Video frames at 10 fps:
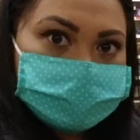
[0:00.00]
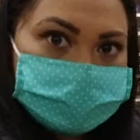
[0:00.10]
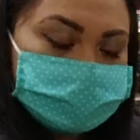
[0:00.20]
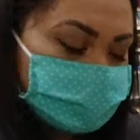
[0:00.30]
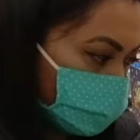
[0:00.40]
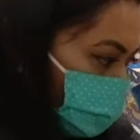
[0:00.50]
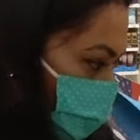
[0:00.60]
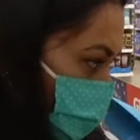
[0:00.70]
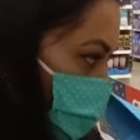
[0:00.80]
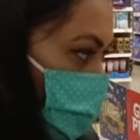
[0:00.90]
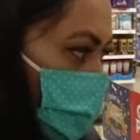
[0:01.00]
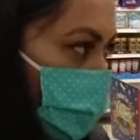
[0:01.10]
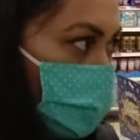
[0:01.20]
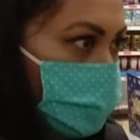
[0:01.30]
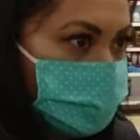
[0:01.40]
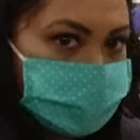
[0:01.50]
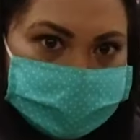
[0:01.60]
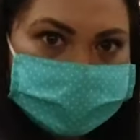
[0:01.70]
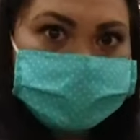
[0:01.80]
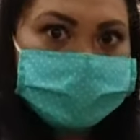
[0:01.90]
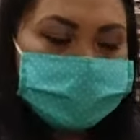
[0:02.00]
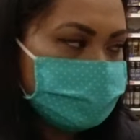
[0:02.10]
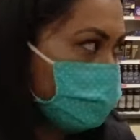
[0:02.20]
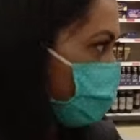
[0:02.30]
sweets or like sour sweets.